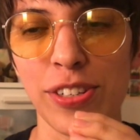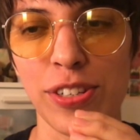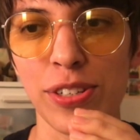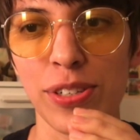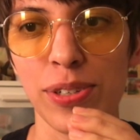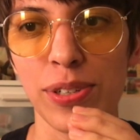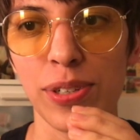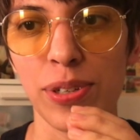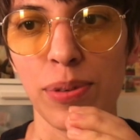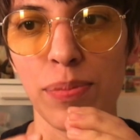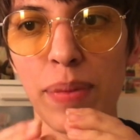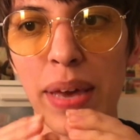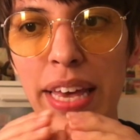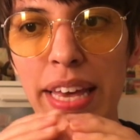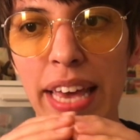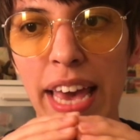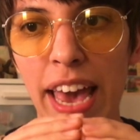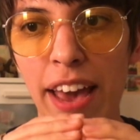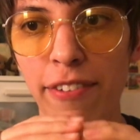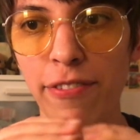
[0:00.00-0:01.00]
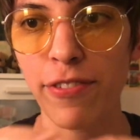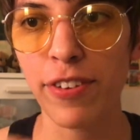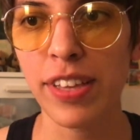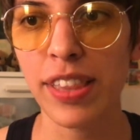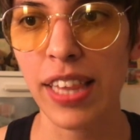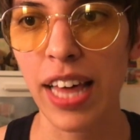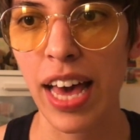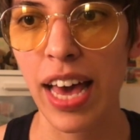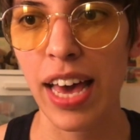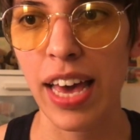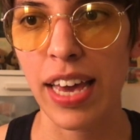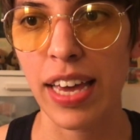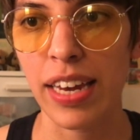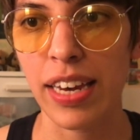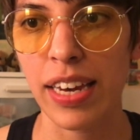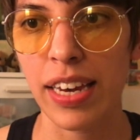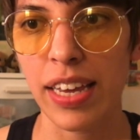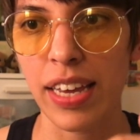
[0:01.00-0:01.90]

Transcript: to make every line